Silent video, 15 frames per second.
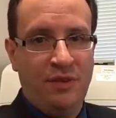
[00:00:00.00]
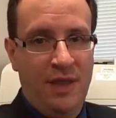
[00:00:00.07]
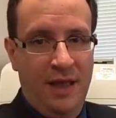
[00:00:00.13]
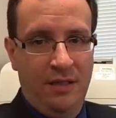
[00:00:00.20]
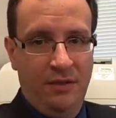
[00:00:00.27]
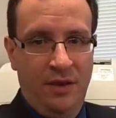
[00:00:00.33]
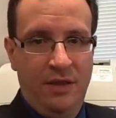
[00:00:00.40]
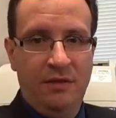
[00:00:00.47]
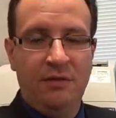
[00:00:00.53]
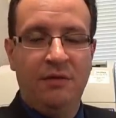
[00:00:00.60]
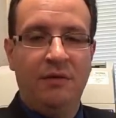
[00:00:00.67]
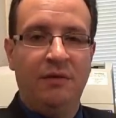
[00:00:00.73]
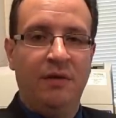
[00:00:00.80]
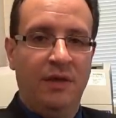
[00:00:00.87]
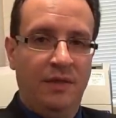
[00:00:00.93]
modality,
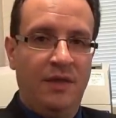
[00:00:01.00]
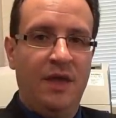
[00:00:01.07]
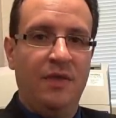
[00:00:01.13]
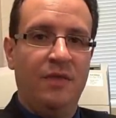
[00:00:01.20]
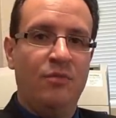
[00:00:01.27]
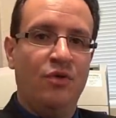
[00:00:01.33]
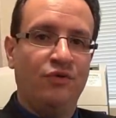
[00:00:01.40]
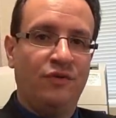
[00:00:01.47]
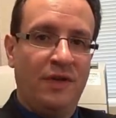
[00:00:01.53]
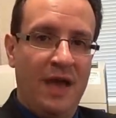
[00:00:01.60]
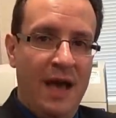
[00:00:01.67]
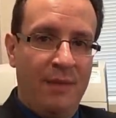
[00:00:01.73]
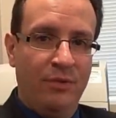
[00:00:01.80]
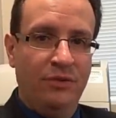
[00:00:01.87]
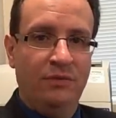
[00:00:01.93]
and again, the most
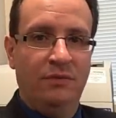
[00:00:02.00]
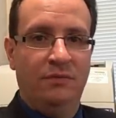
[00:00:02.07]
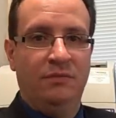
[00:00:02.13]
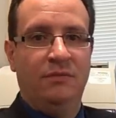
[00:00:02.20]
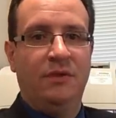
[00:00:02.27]
commonly